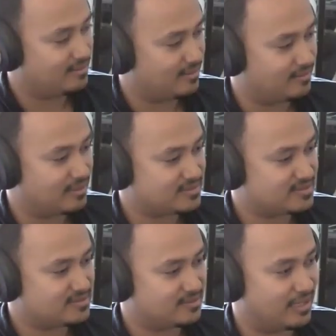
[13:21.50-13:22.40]

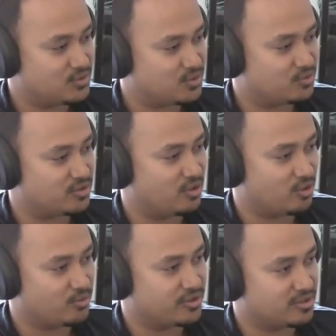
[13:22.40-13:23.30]
that's that was a really
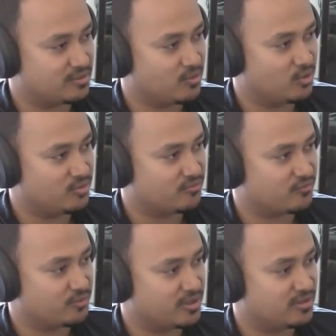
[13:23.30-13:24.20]
heartbreaking moment
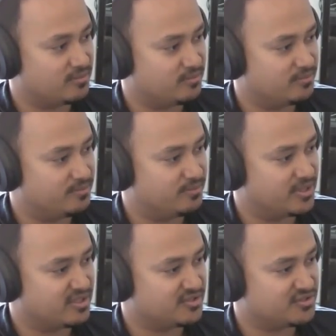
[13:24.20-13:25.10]
for me
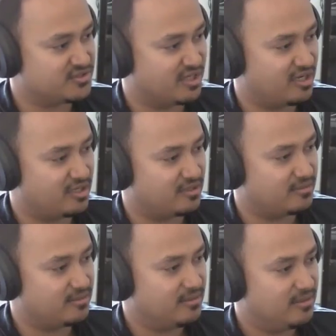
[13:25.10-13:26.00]
because I
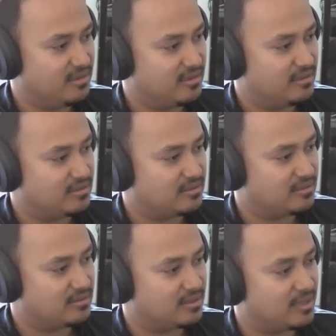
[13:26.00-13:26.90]

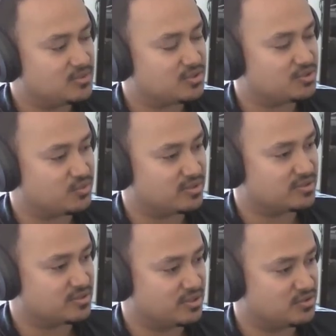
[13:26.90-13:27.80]
came to this
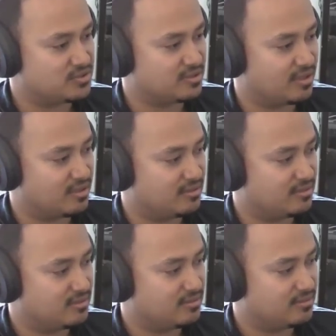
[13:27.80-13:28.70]
realization that
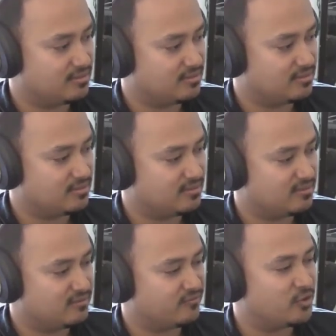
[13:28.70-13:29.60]

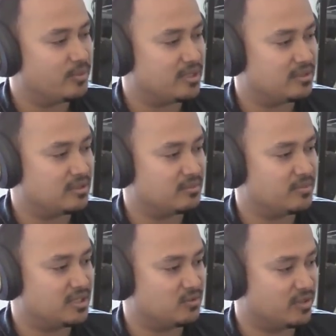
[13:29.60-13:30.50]
filmmaking in
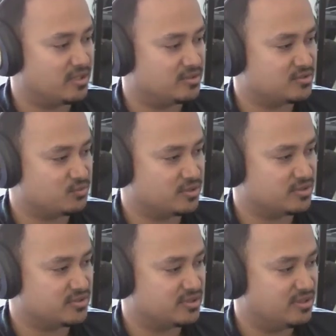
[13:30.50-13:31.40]
many ways
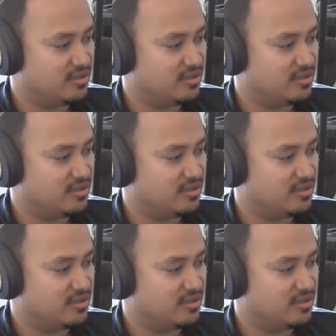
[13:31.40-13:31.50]
was